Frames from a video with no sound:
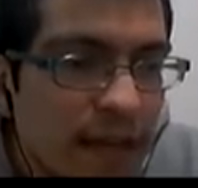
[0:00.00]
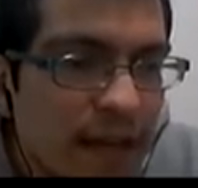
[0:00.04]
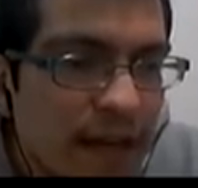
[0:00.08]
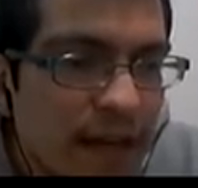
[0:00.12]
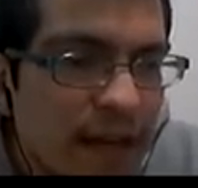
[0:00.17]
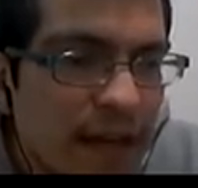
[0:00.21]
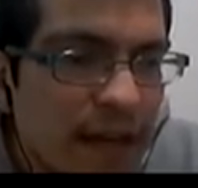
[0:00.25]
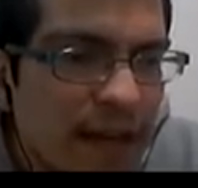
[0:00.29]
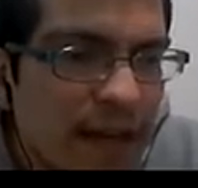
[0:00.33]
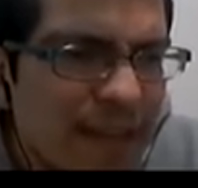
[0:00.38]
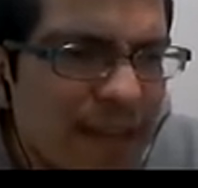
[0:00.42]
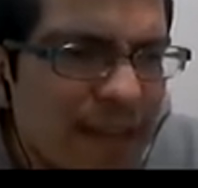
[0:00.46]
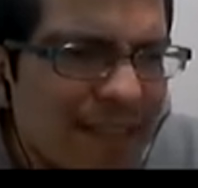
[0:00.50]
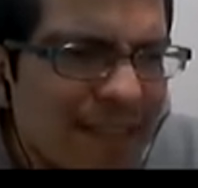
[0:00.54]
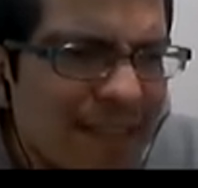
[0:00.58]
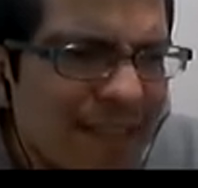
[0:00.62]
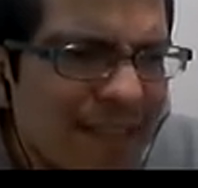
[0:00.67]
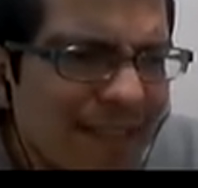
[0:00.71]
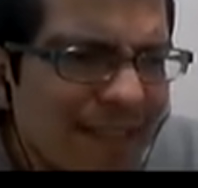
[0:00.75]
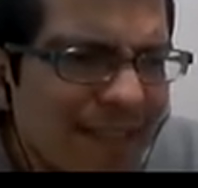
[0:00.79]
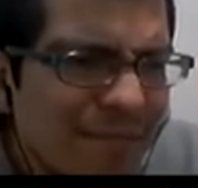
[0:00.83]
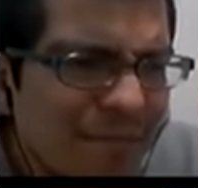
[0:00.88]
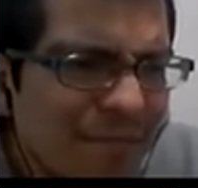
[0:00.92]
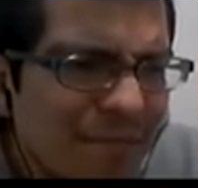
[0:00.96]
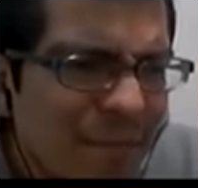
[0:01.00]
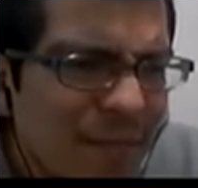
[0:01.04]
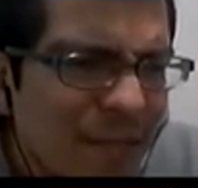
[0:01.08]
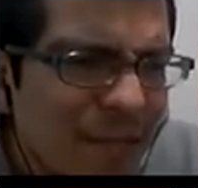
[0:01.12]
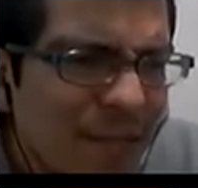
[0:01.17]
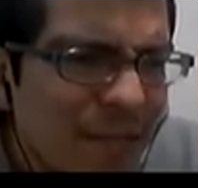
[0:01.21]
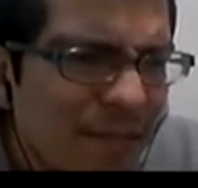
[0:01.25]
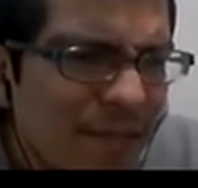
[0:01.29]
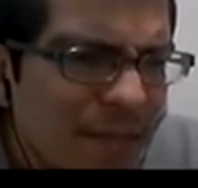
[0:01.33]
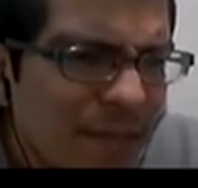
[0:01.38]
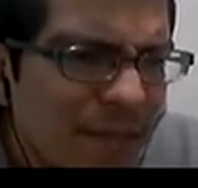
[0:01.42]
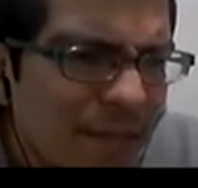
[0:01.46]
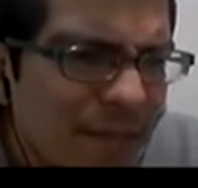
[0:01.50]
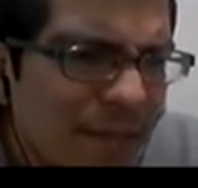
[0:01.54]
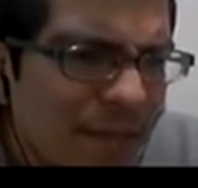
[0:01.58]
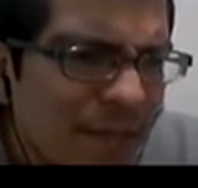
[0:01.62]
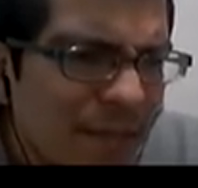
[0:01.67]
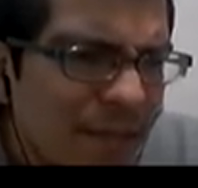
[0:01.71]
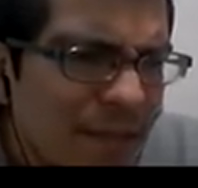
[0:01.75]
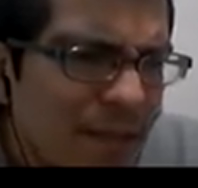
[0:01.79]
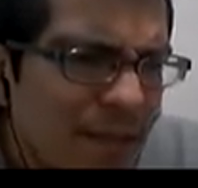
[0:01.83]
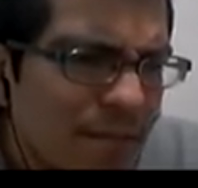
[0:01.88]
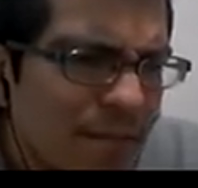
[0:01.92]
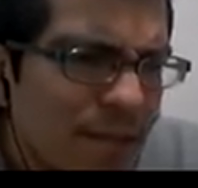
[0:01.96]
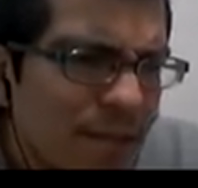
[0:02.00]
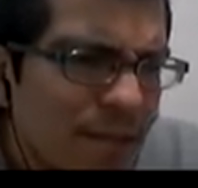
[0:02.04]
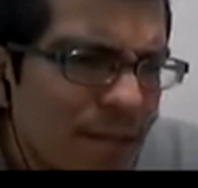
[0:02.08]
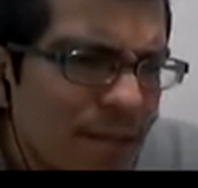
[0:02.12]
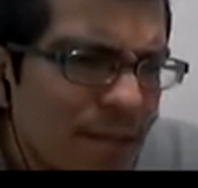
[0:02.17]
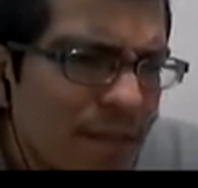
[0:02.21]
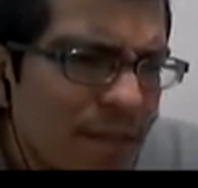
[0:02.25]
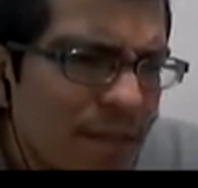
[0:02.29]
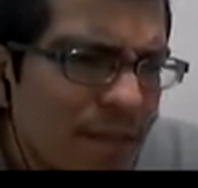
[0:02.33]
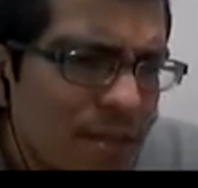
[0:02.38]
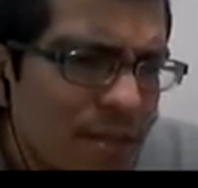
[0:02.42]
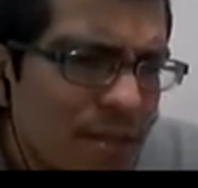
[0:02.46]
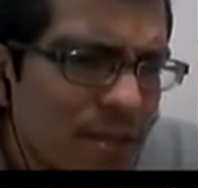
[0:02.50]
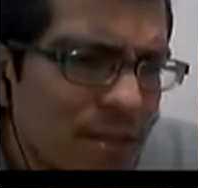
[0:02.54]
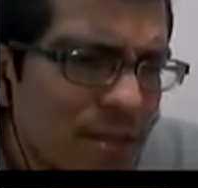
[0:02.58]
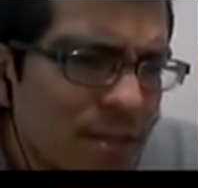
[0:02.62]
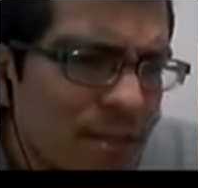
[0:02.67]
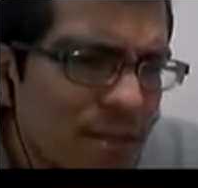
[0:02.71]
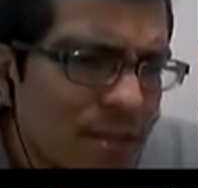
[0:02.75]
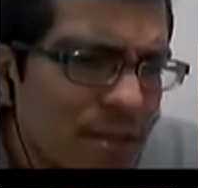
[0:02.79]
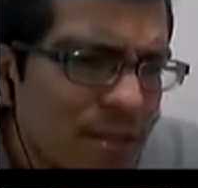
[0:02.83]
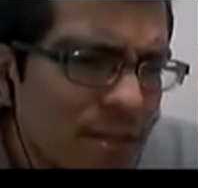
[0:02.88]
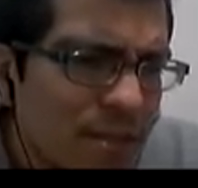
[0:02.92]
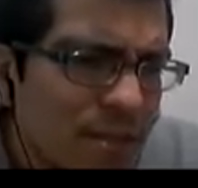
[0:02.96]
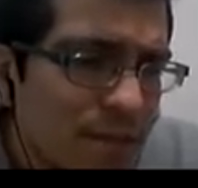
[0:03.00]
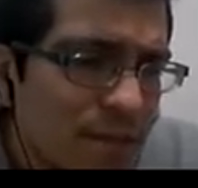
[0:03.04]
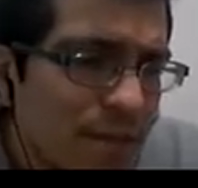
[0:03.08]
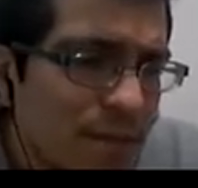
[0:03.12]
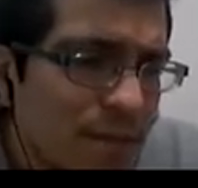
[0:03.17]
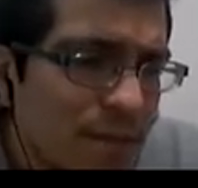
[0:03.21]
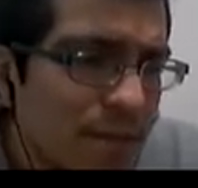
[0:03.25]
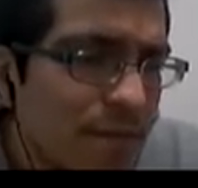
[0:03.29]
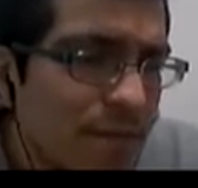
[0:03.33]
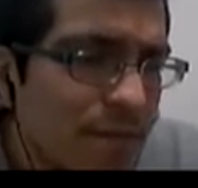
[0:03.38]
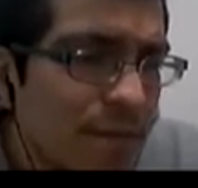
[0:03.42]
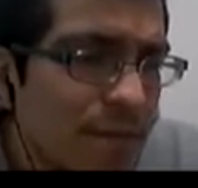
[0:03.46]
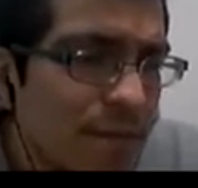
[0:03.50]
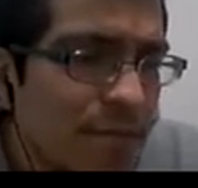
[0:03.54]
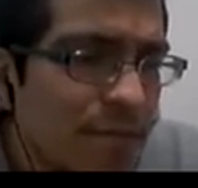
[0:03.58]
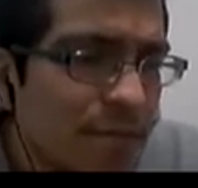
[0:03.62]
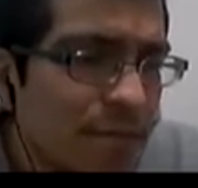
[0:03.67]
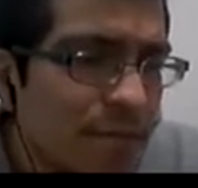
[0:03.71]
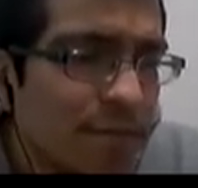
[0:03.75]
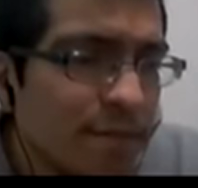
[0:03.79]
And maybe the table detections, I don't remember very well.